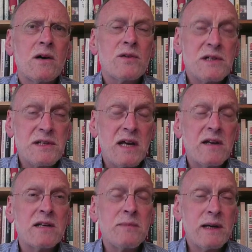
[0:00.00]

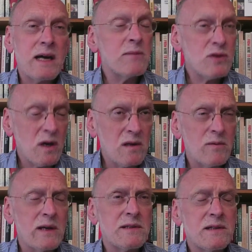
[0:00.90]
Christianity became
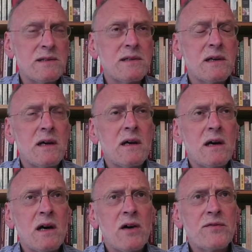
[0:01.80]
tolerated
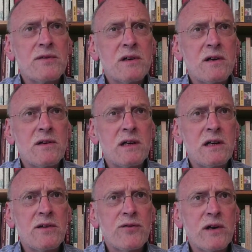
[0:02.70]
after the
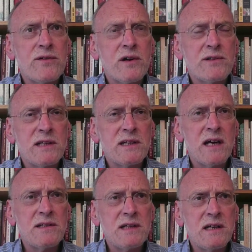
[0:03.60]
year 313
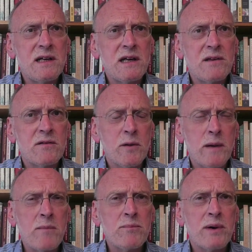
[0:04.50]
AD in the
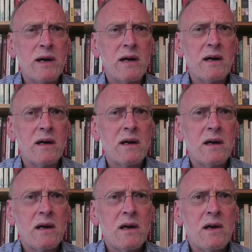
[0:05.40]
Roman Empire,
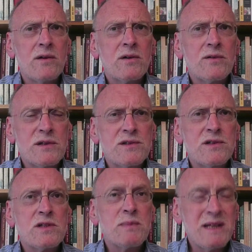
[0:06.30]
that
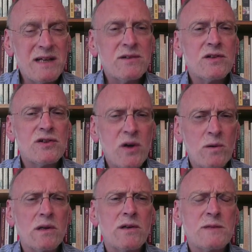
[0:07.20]
Christians begin to
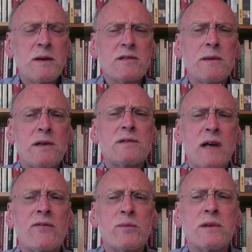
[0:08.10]
shoulder the responsibilities of
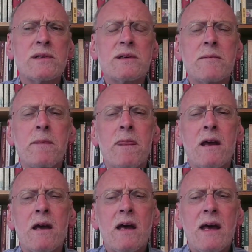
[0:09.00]
government.
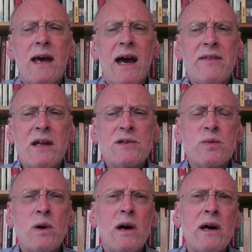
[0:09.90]
And
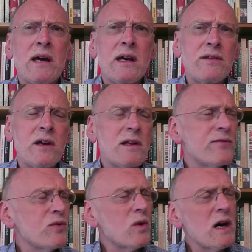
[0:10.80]
that's why in the early
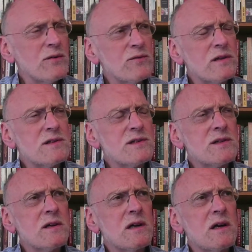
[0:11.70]

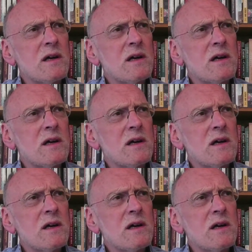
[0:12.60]
400s,